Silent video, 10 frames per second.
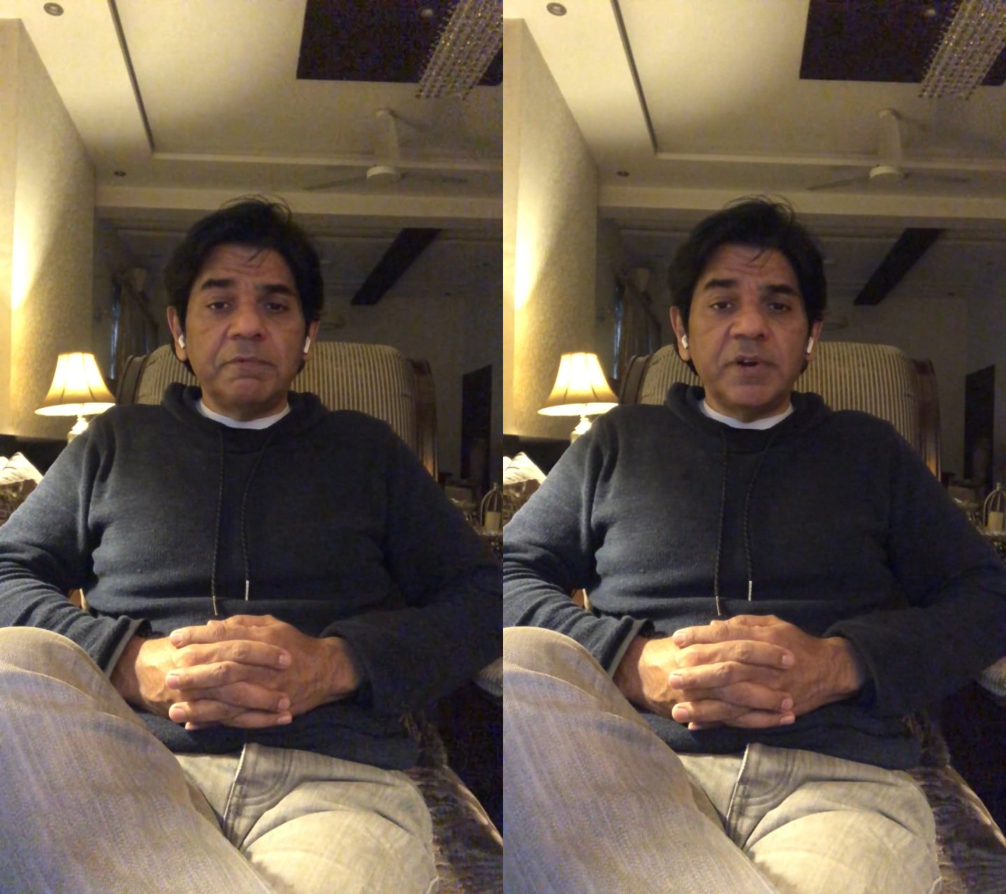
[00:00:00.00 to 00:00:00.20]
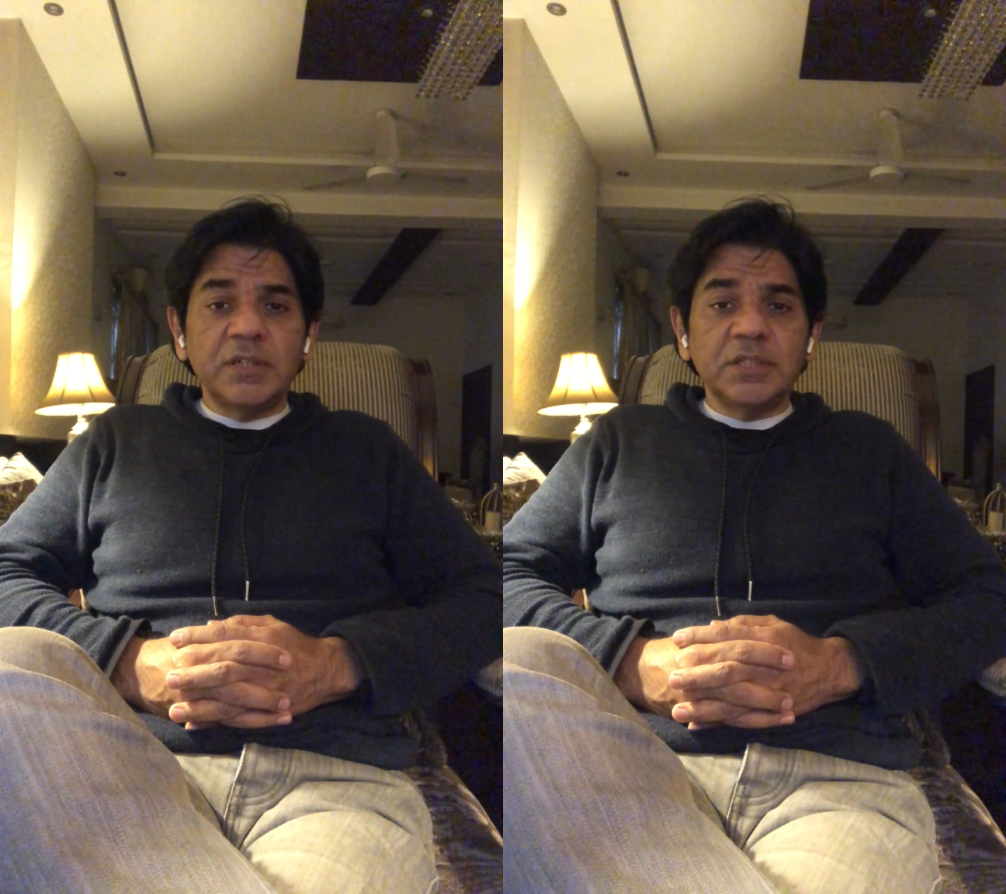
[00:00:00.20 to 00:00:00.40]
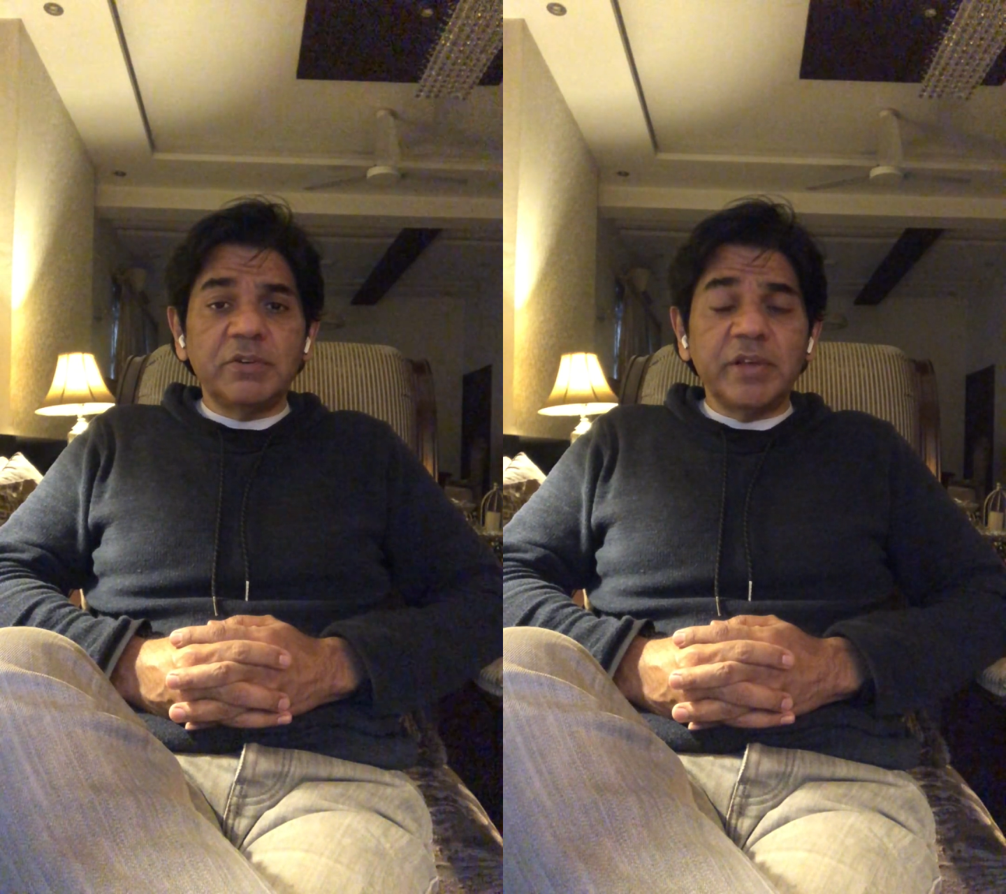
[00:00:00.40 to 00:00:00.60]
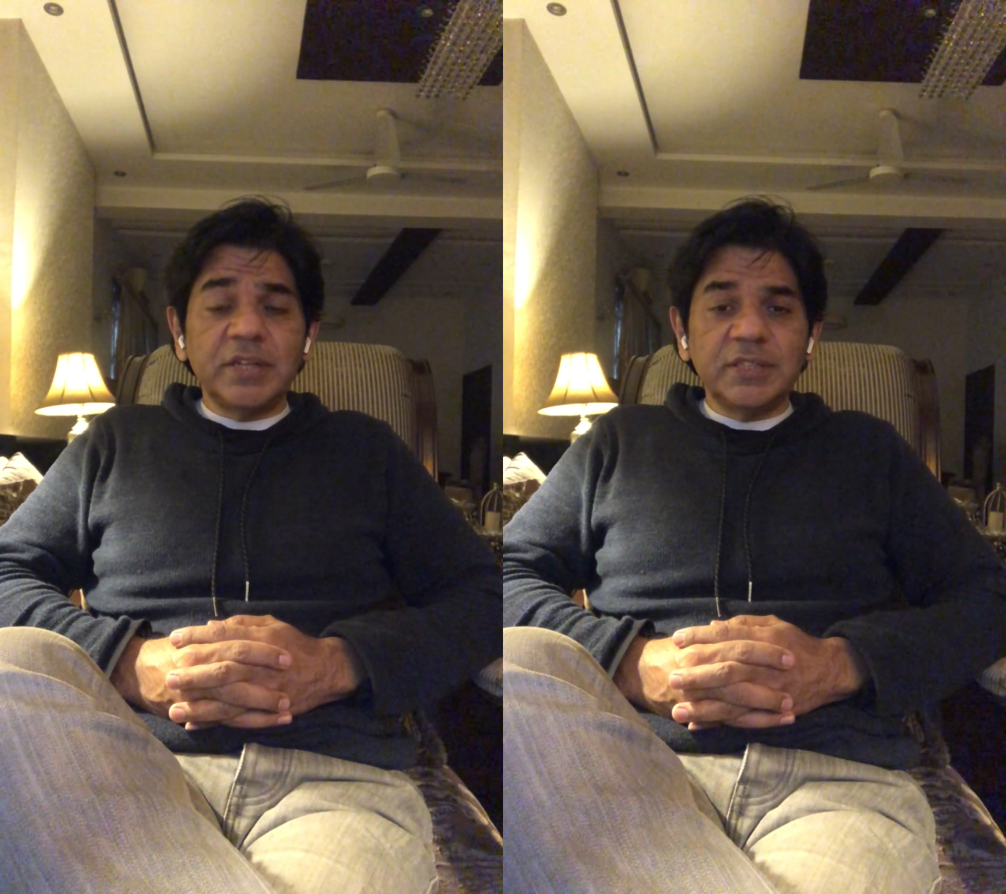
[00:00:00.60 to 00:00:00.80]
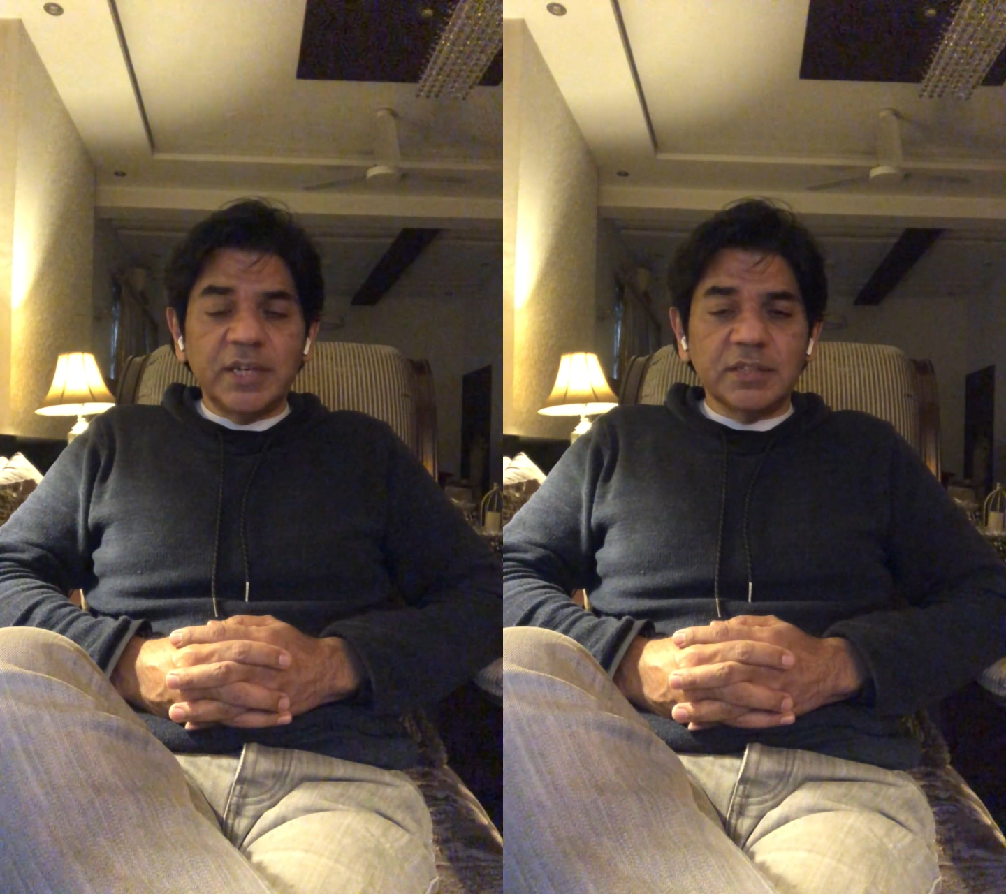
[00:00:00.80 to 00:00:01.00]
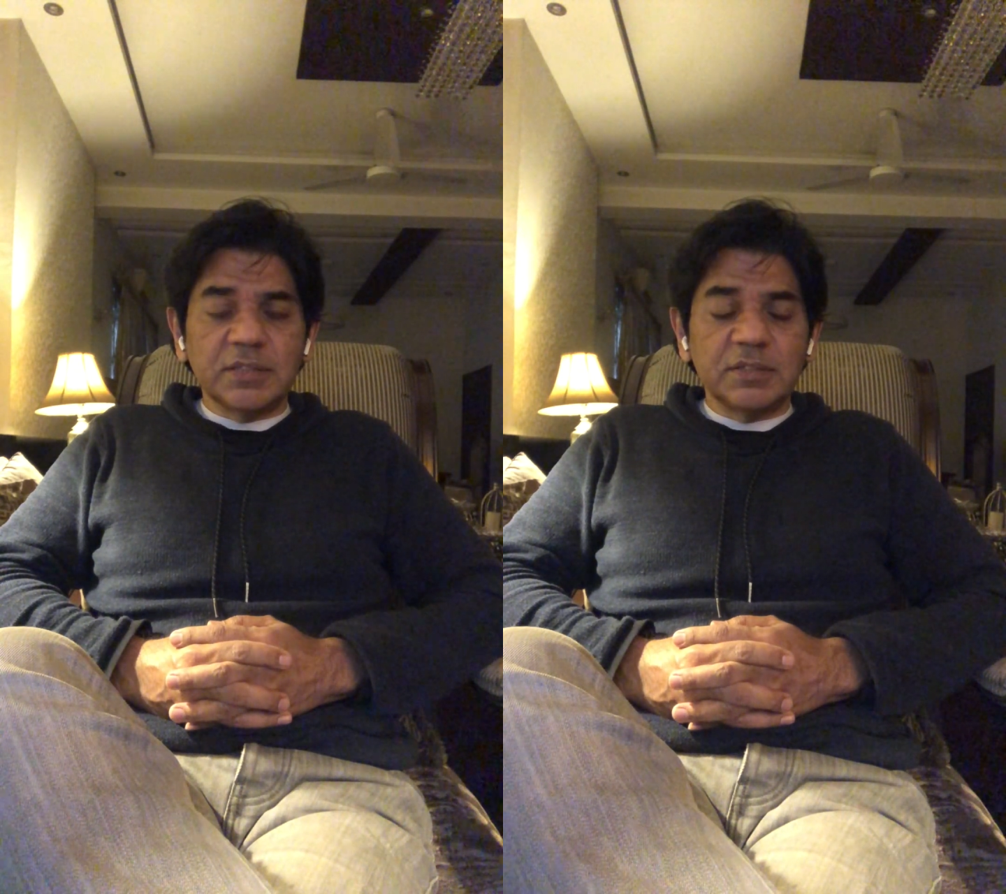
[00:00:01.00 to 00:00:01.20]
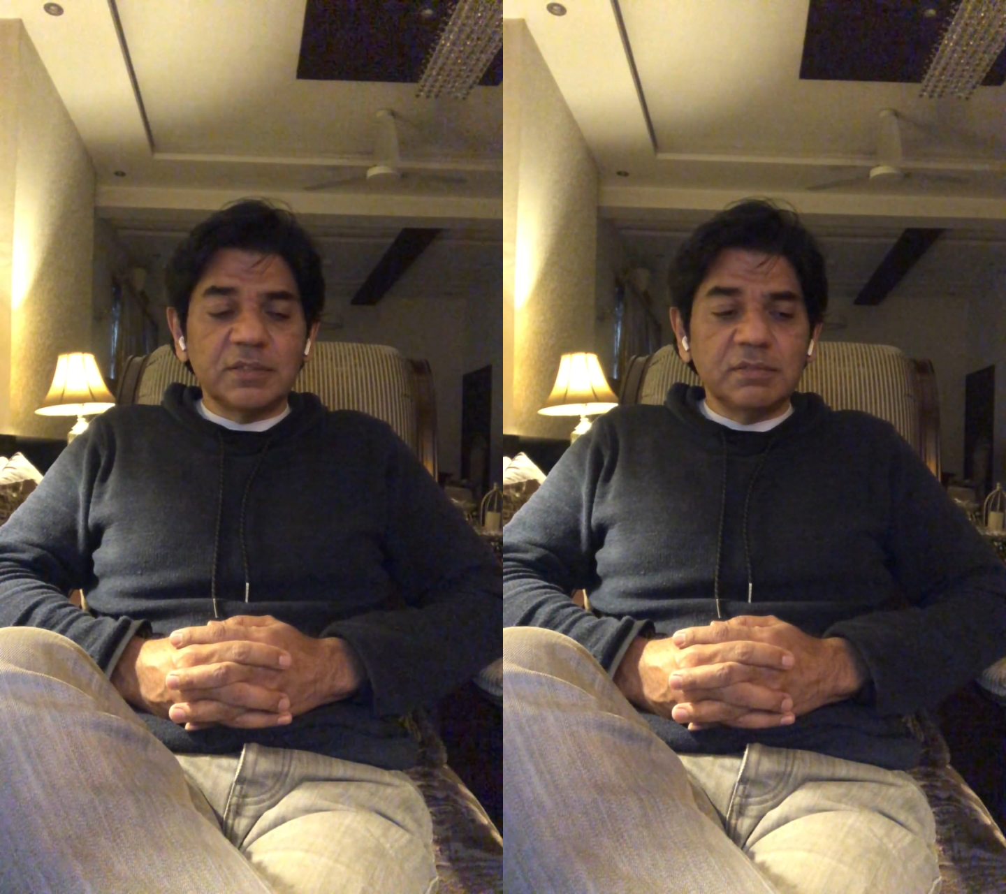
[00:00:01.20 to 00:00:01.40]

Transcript: friends in the real sense.